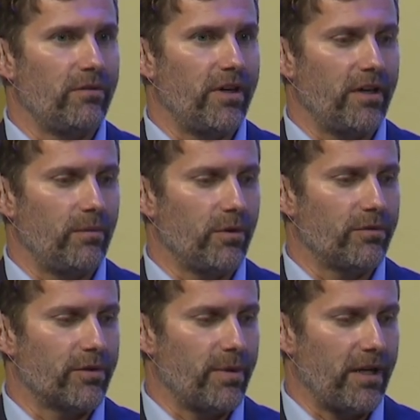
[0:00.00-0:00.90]
valuable
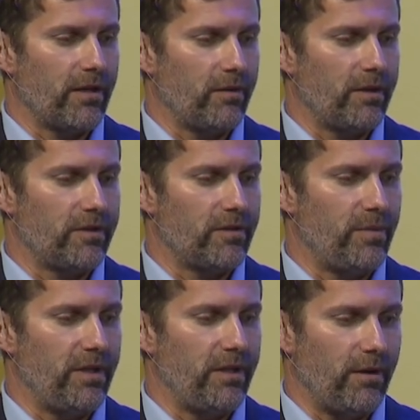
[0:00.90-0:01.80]
for Patagonia to
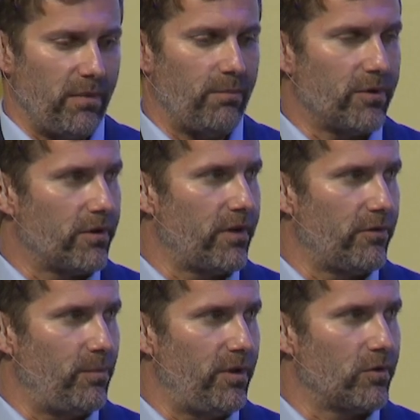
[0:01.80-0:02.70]
be a member of
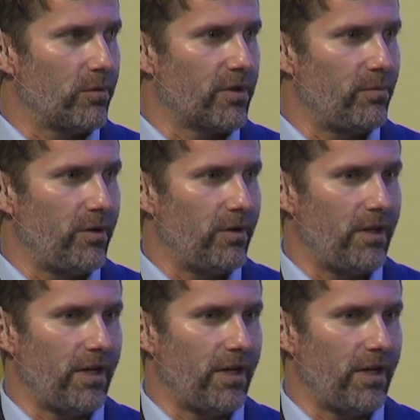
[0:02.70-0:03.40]
the B Corp community.